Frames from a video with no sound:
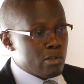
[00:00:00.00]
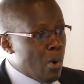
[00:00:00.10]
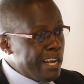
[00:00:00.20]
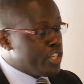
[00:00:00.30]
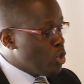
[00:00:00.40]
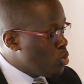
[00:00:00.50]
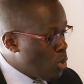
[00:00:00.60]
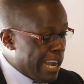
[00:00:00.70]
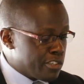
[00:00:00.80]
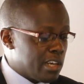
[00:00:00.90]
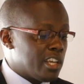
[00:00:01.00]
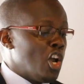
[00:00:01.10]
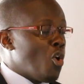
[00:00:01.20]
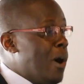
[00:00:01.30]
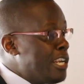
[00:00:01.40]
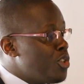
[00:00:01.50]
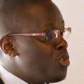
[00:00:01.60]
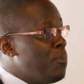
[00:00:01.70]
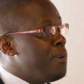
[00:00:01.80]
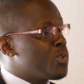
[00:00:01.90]
But what you do, actually, what
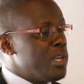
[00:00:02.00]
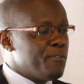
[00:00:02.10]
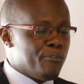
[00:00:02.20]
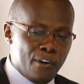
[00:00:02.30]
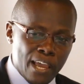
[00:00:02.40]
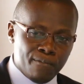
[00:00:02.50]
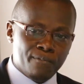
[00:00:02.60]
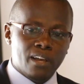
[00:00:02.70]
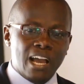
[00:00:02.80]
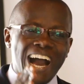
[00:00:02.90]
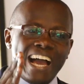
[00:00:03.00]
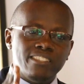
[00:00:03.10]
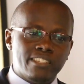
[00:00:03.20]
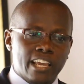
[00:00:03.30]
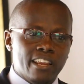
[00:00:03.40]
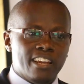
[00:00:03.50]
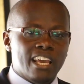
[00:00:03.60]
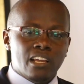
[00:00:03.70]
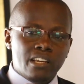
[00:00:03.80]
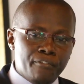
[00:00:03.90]
you do between 5 and
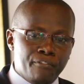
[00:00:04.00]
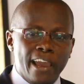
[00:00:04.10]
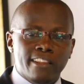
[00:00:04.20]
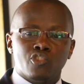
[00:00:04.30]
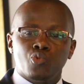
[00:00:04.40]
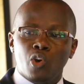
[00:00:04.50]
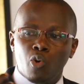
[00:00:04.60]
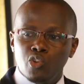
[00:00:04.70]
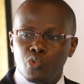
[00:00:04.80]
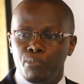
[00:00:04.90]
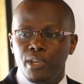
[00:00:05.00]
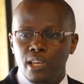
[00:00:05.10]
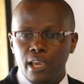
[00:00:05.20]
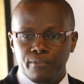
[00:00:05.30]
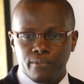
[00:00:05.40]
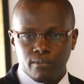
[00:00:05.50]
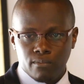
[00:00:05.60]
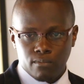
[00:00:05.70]
10 defines who you're going to be in life.